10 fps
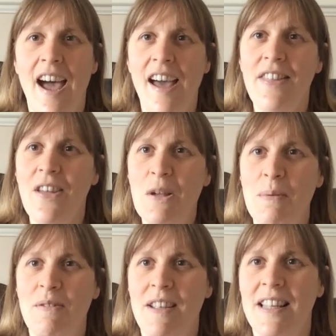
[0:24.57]
I thought
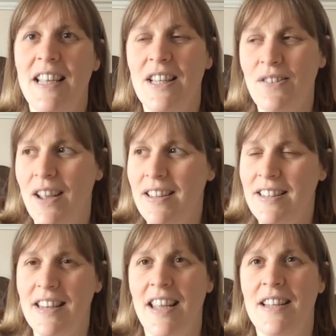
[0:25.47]
it'd be really
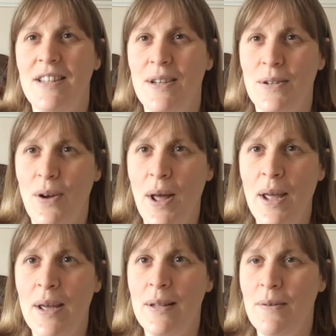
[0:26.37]
interesting to
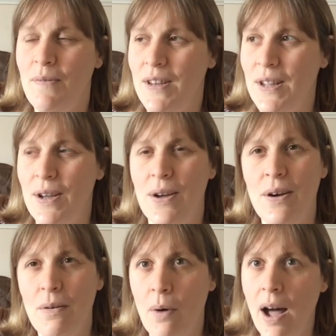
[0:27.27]
try and
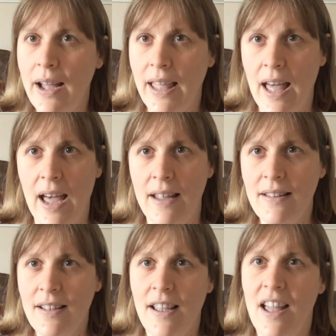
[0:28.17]
video what I
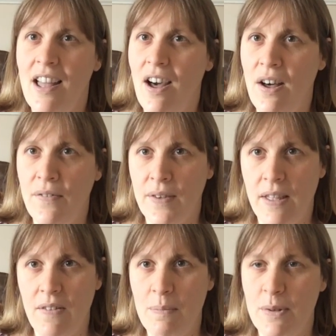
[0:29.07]
can of
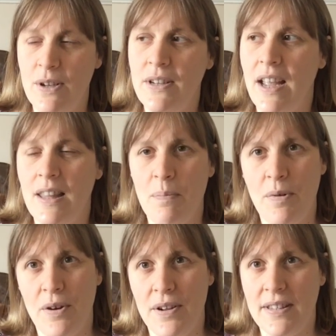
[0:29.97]
giving blood and the
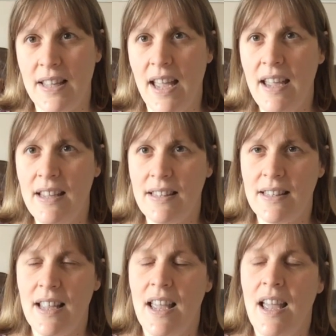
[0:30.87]

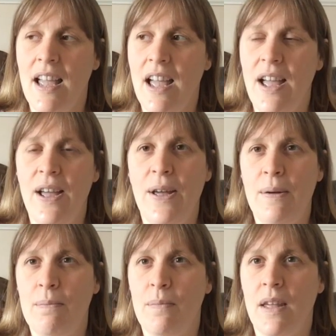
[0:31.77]
process,
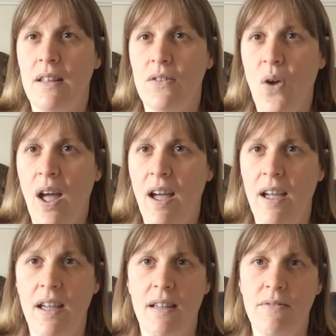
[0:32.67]

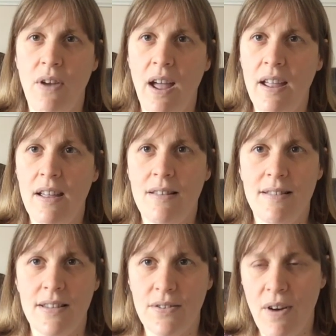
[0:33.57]
try
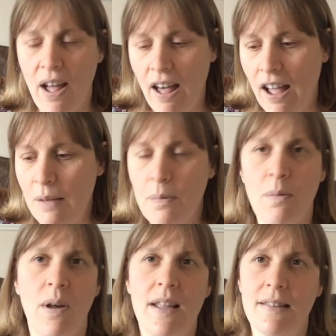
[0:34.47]
and describe
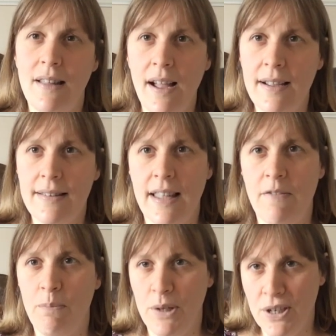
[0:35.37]
what it's like to
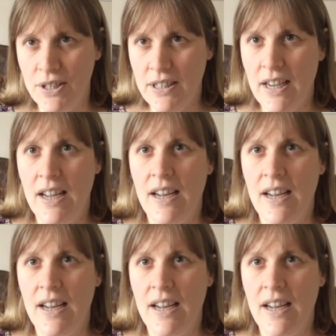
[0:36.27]
give blood,